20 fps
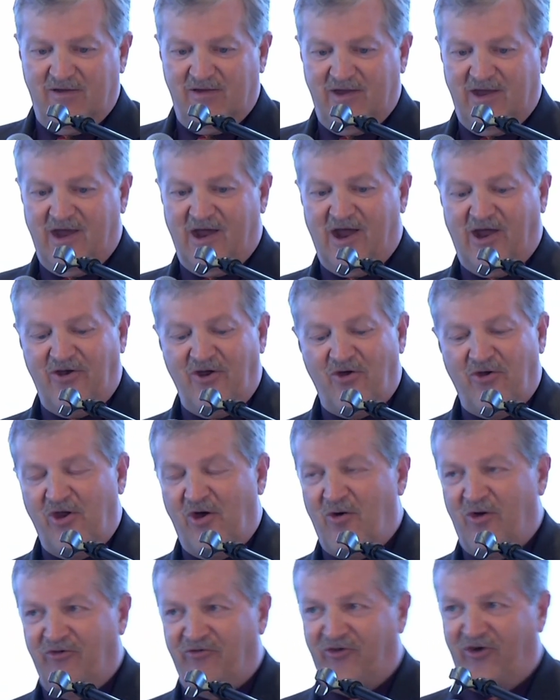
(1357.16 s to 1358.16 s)
Yeah, I know
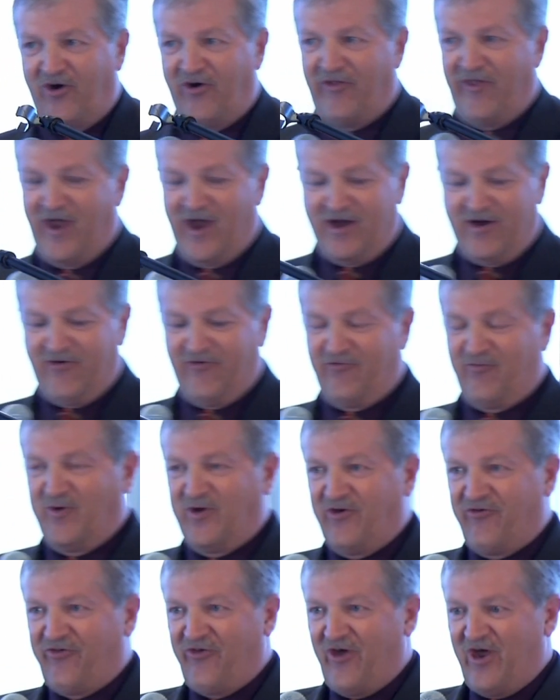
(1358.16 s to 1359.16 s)
no one's heard of that because
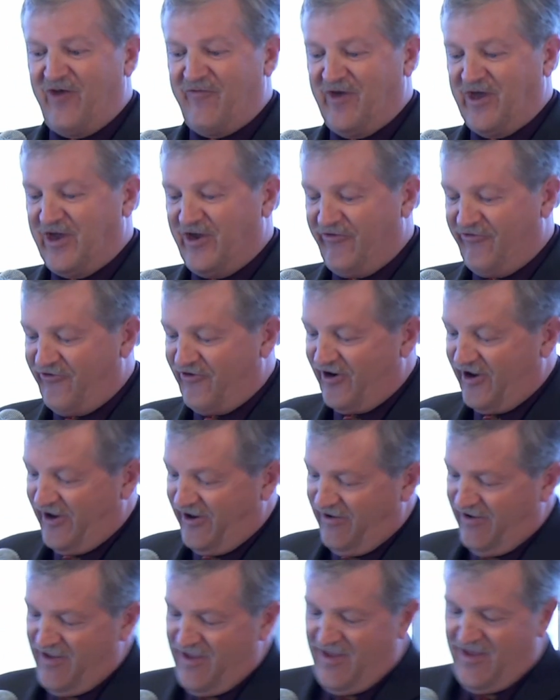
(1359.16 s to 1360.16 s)
we just thought of it
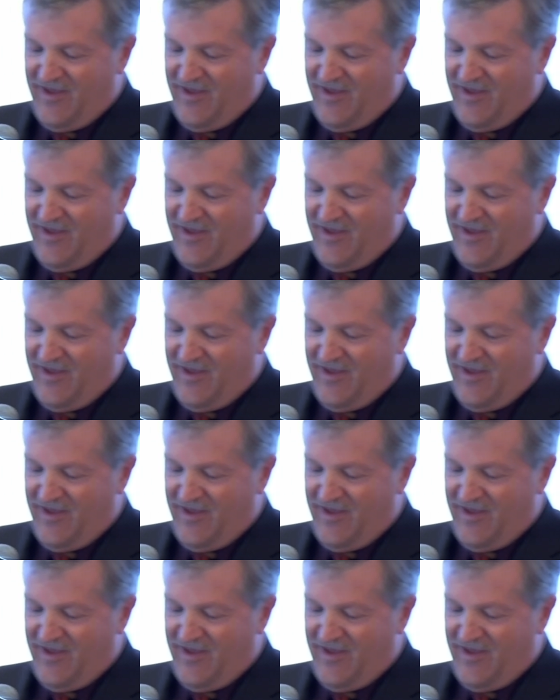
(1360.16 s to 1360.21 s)
yesterday.